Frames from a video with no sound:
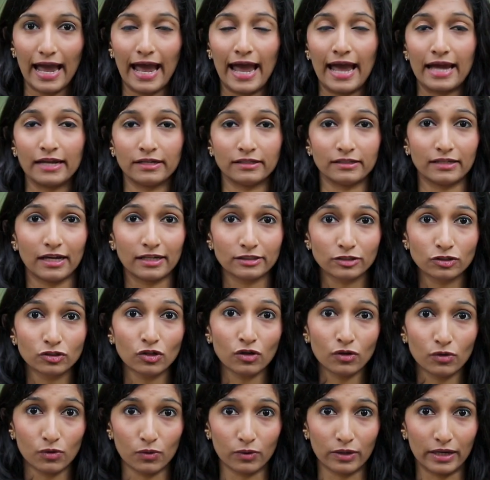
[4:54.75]
and that's
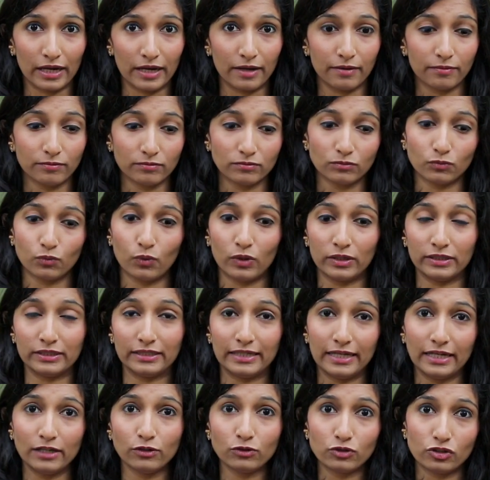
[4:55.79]
not okay.
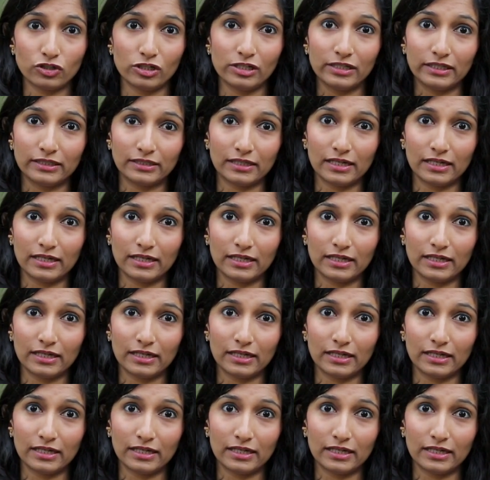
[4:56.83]
What they usually